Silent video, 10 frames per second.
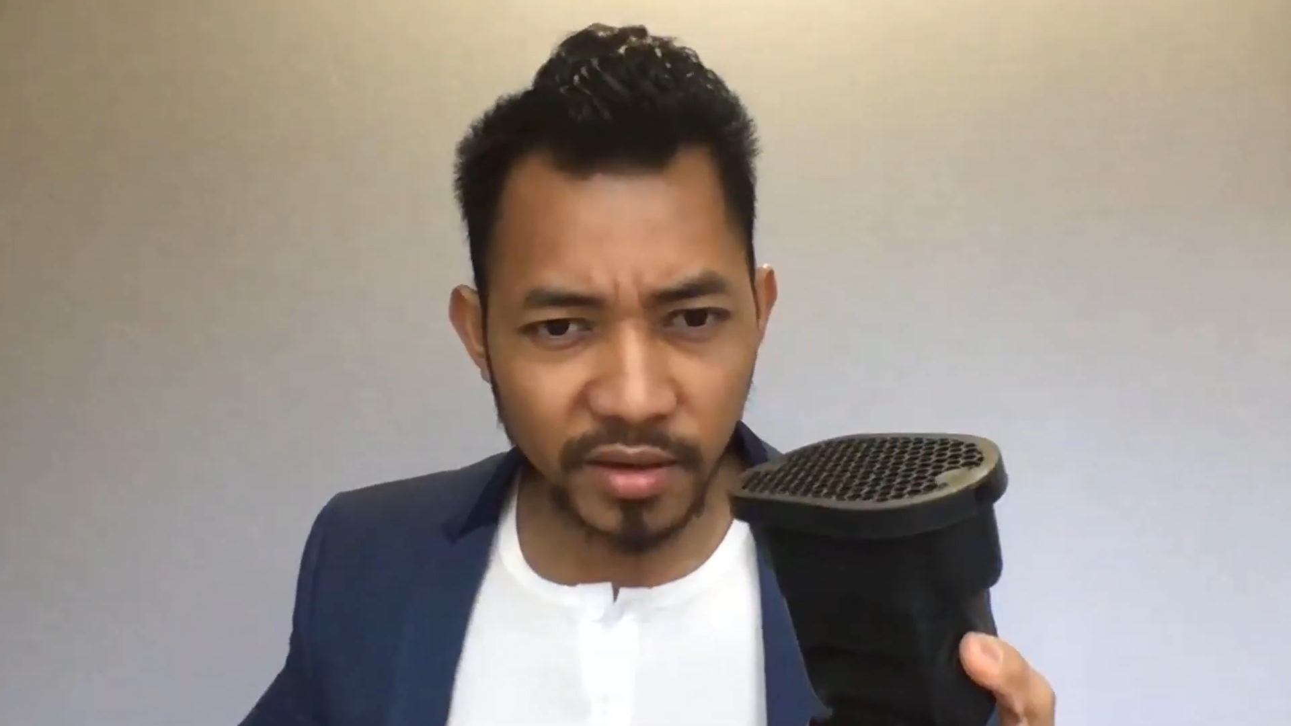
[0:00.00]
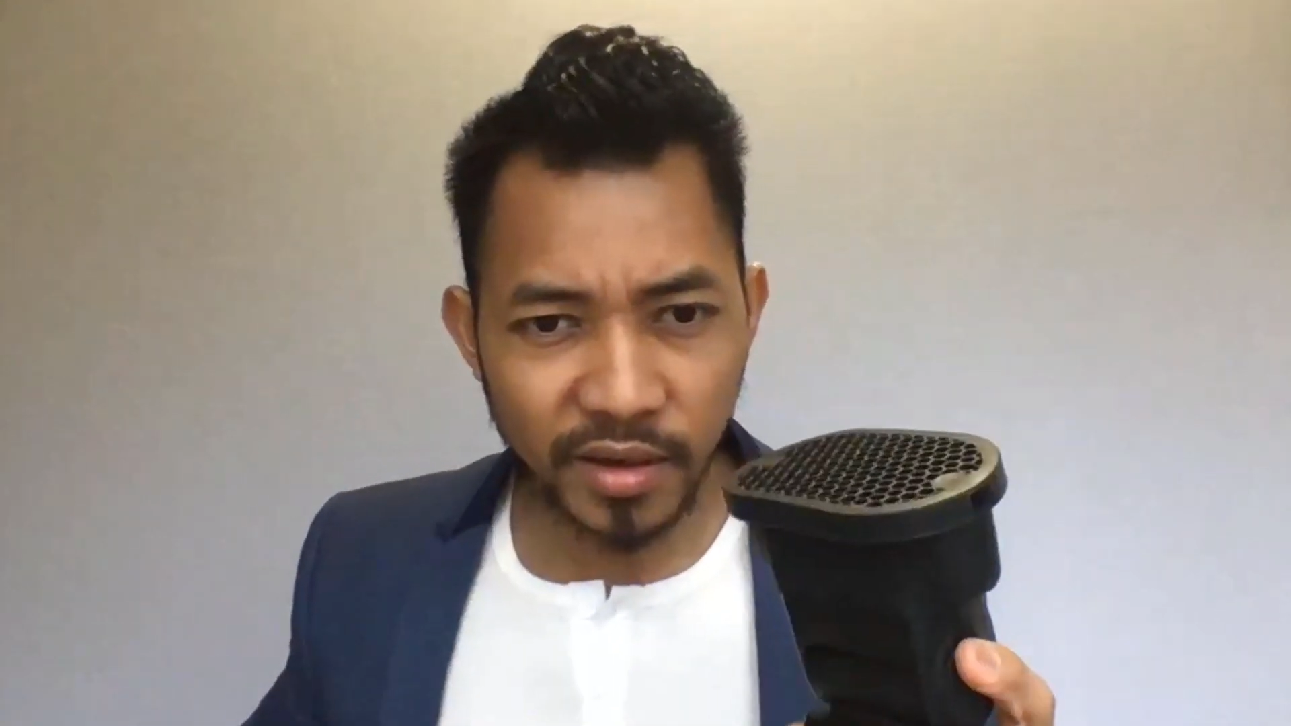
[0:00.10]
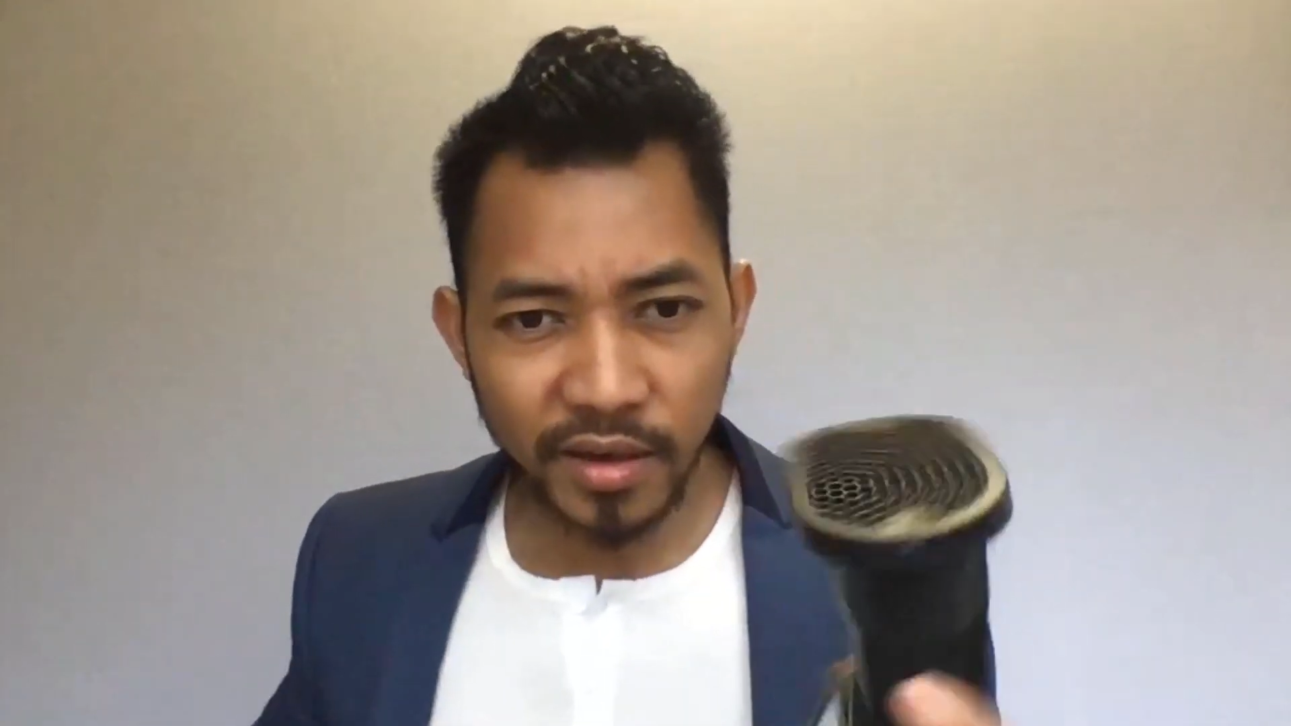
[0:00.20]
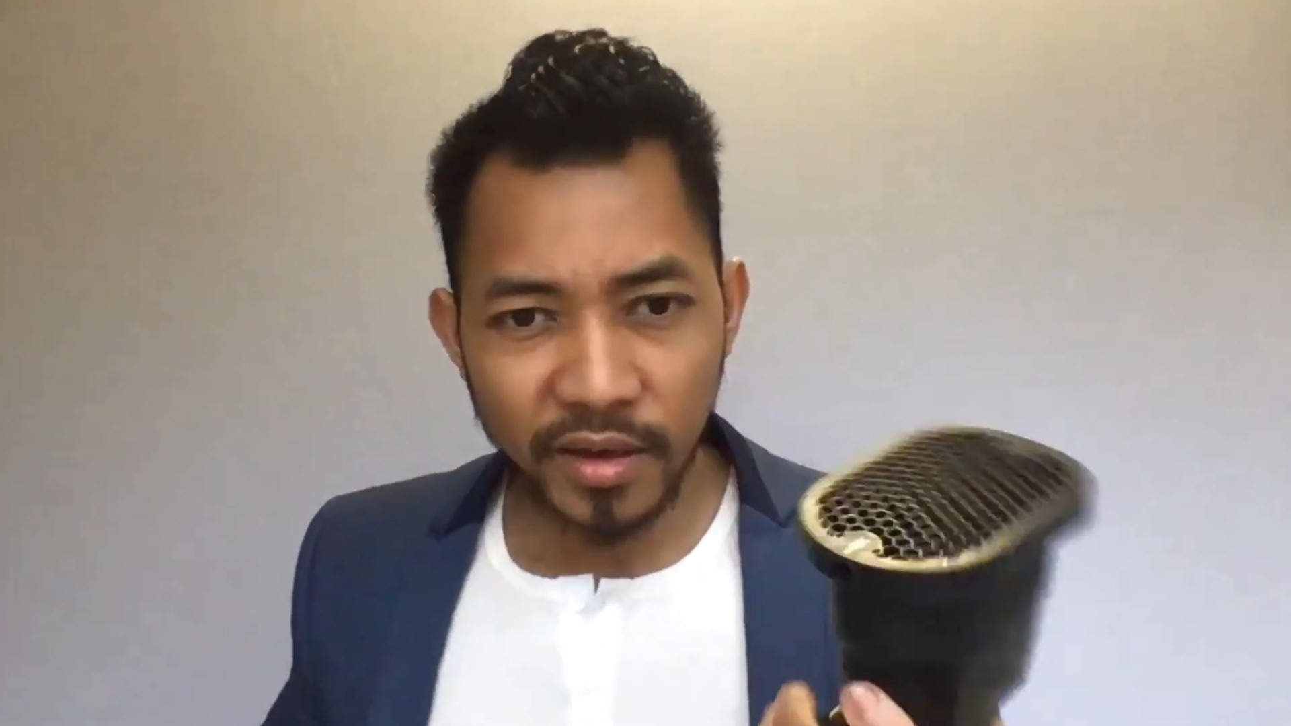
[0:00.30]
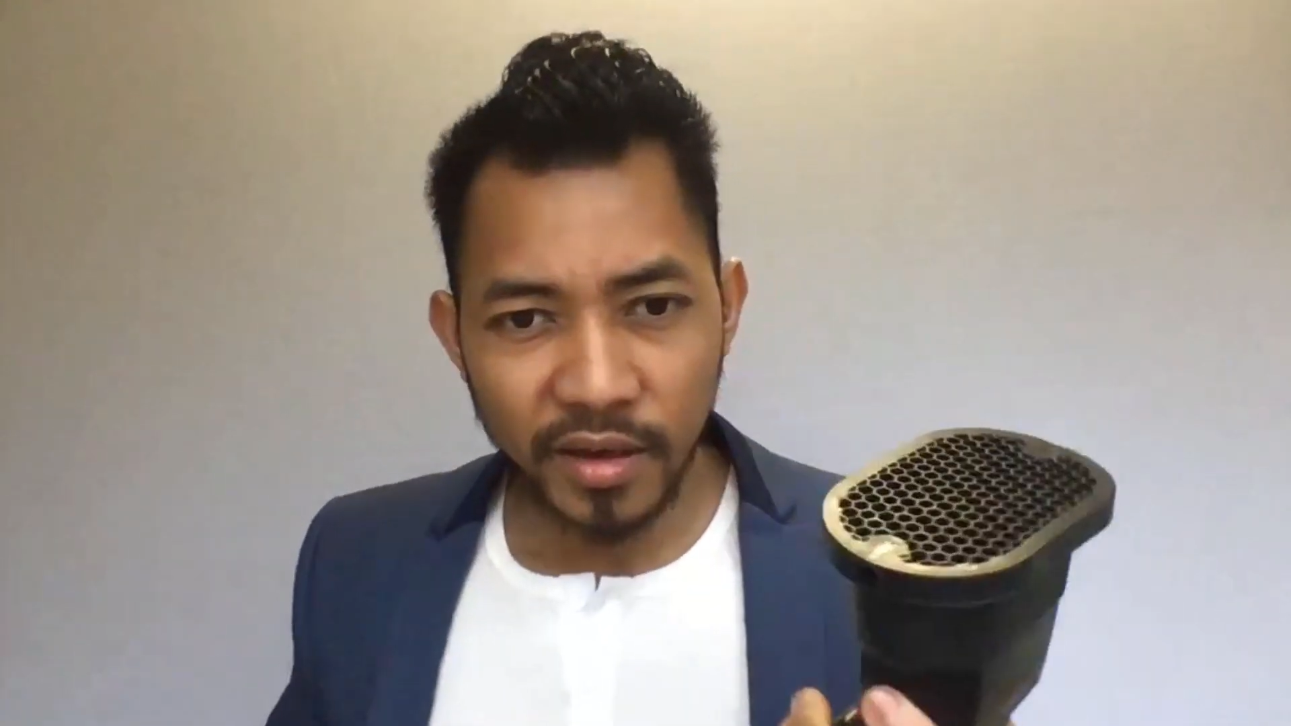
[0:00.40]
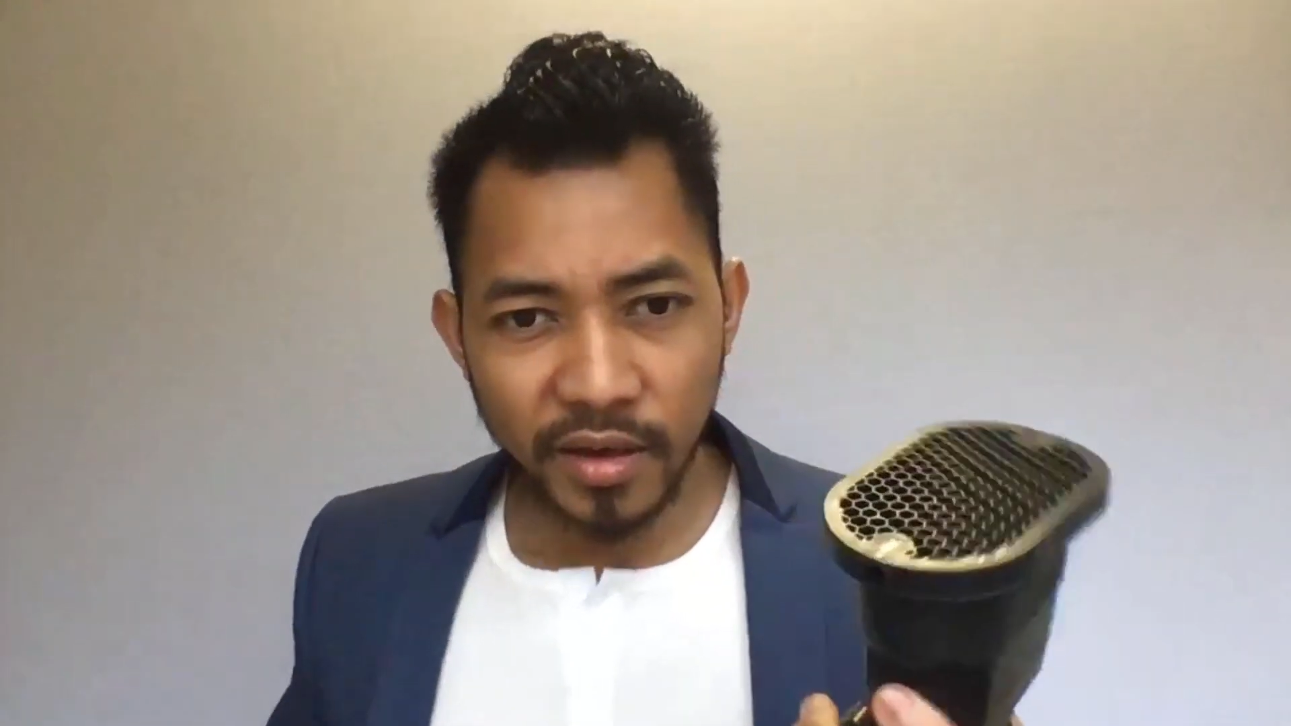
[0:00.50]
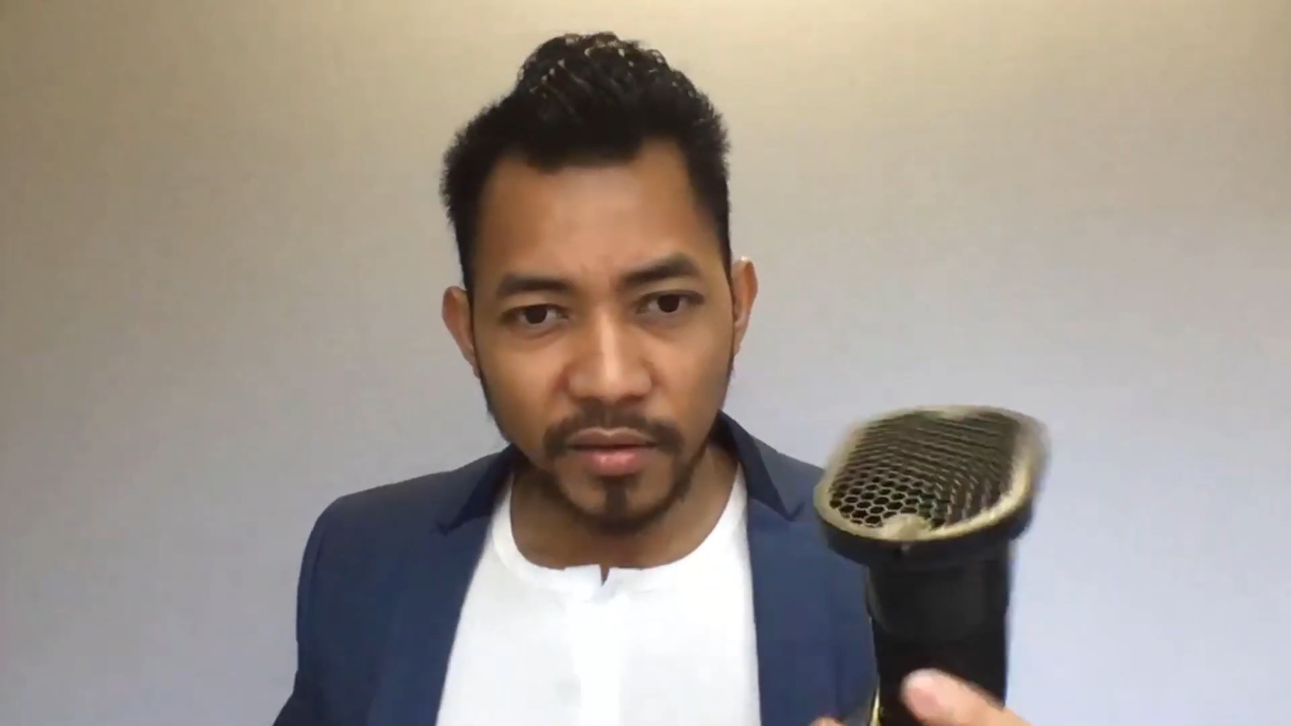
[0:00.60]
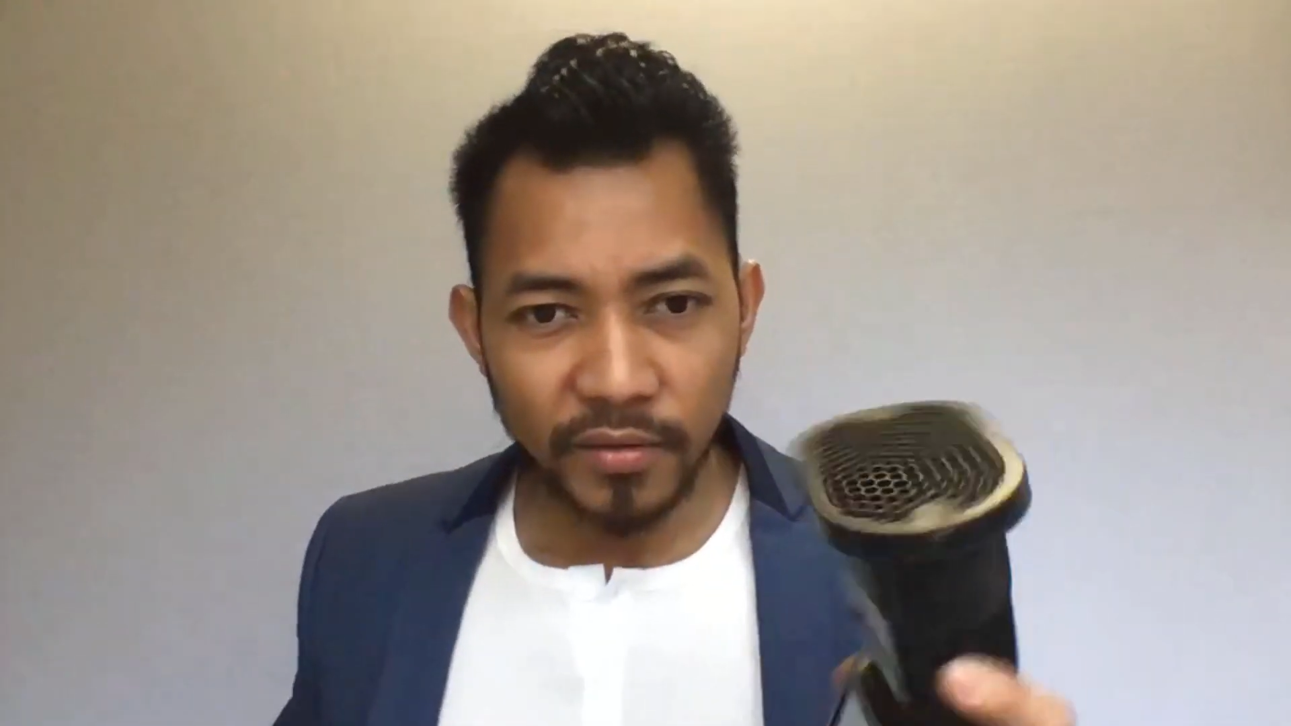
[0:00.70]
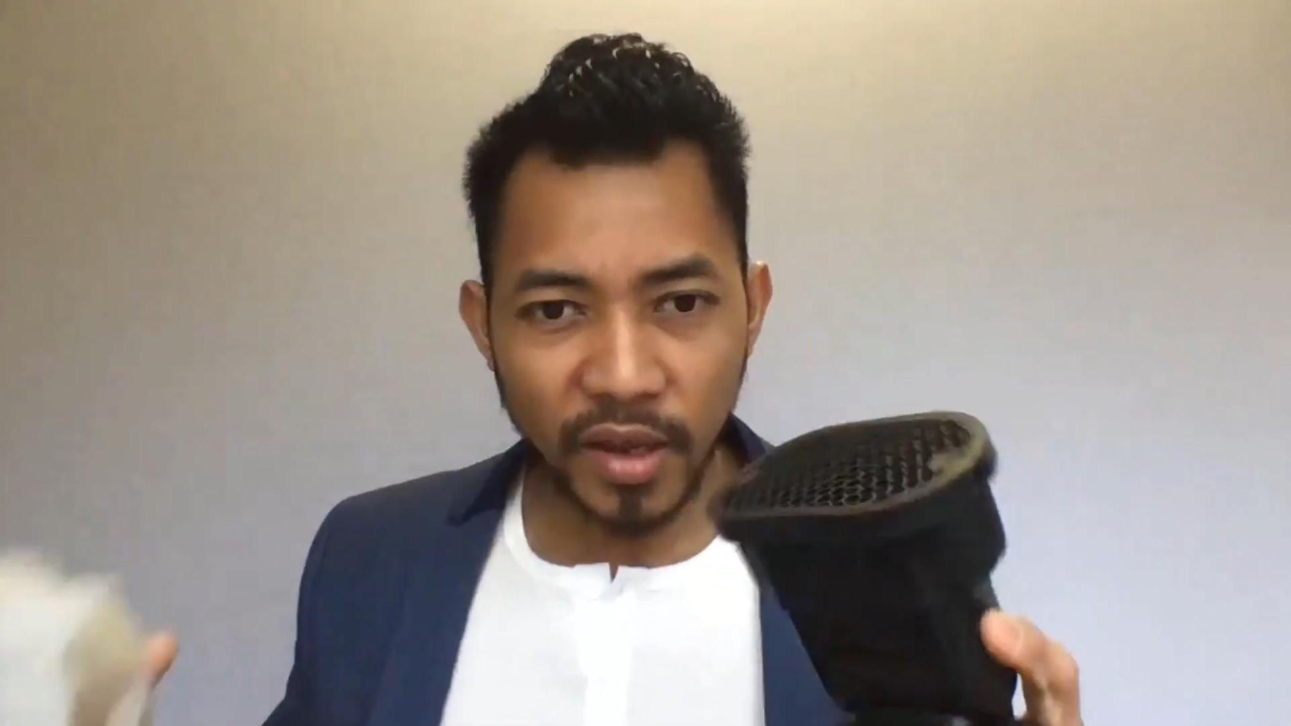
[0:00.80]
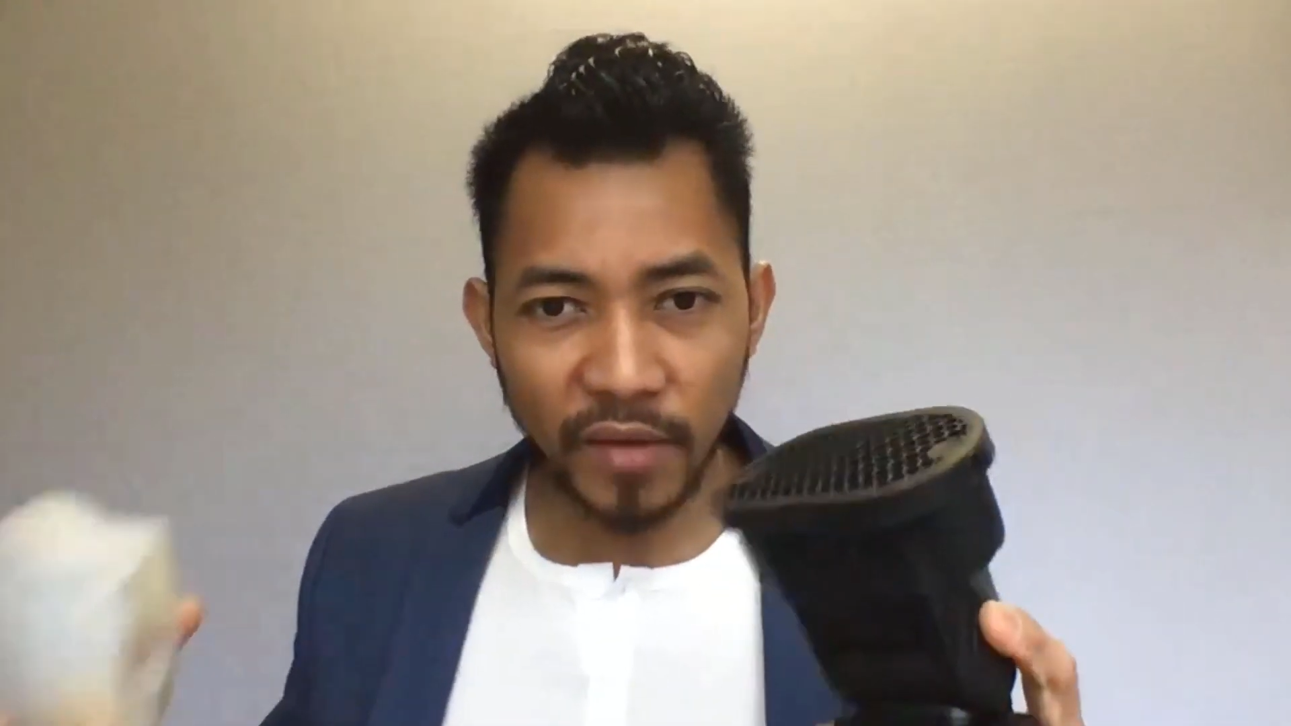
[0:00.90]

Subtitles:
If you